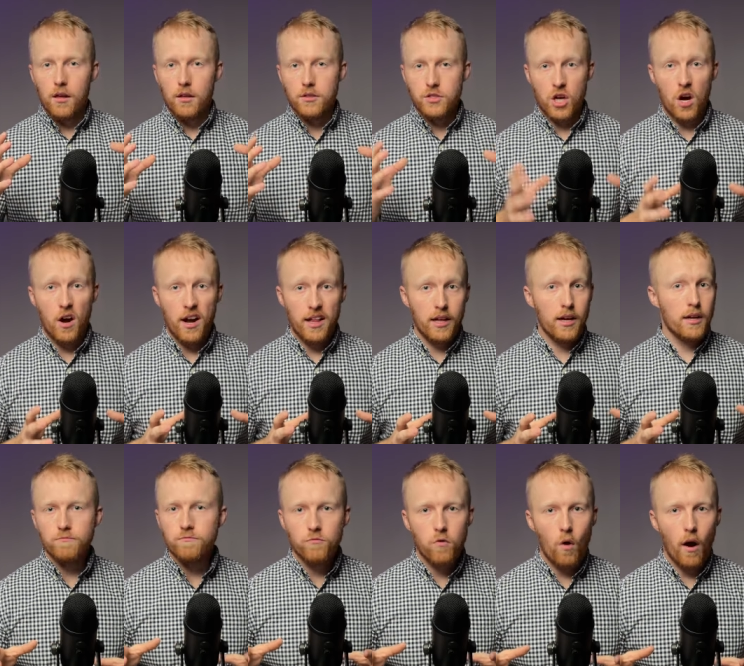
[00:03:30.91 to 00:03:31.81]

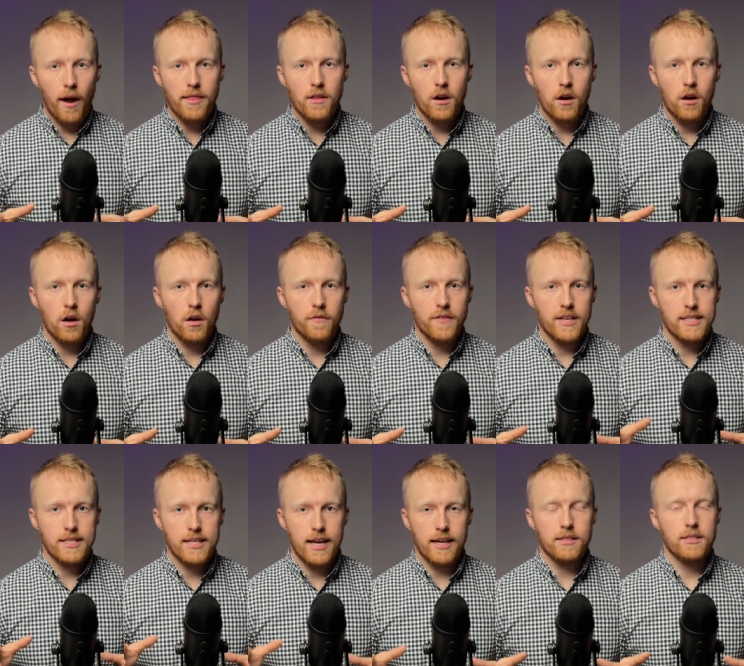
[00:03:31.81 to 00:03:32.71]
Tyler, right in the heart of
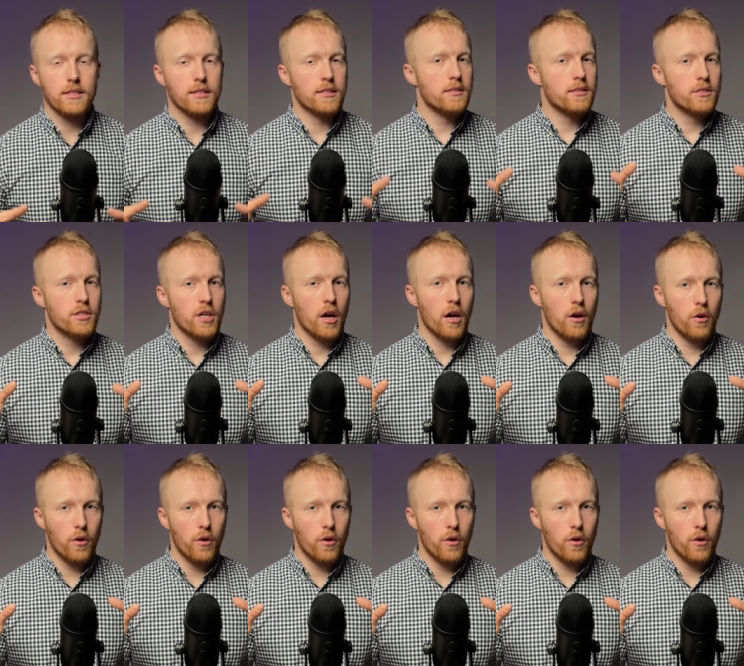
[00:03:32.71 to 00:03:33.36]
East Texas. So